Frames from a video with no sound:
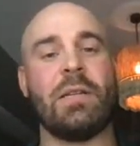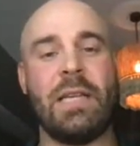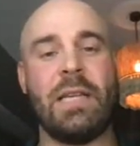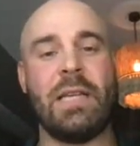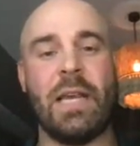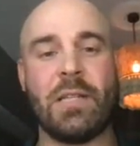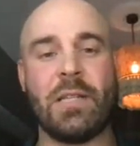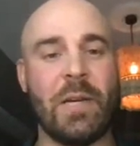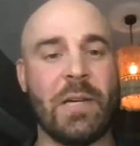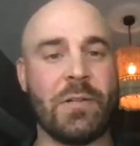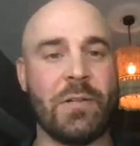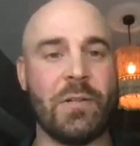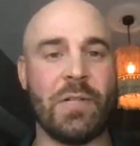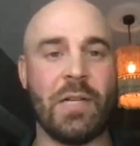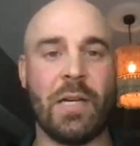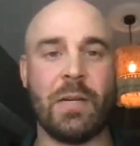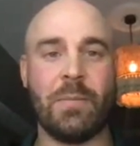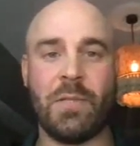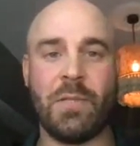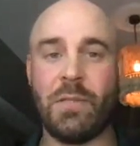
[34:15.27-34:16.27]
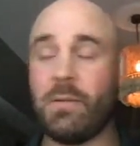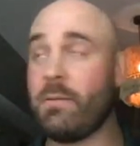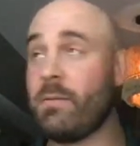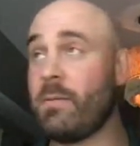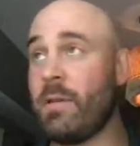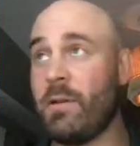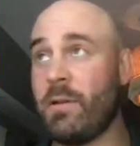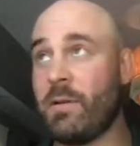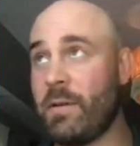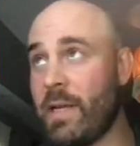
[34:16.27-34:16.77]
Take some extra time
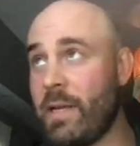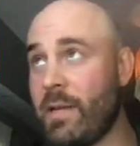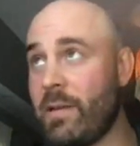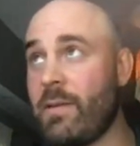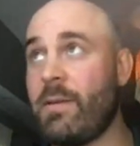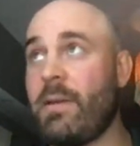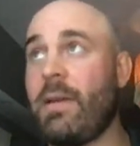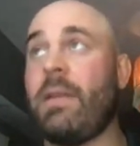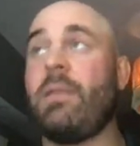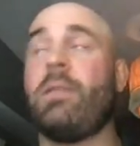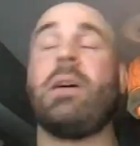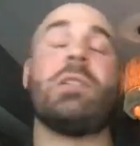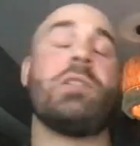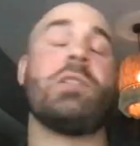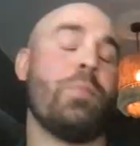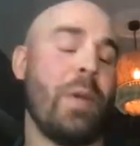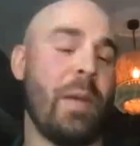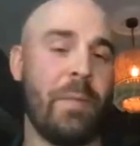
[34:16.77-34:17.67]
to, at lunch,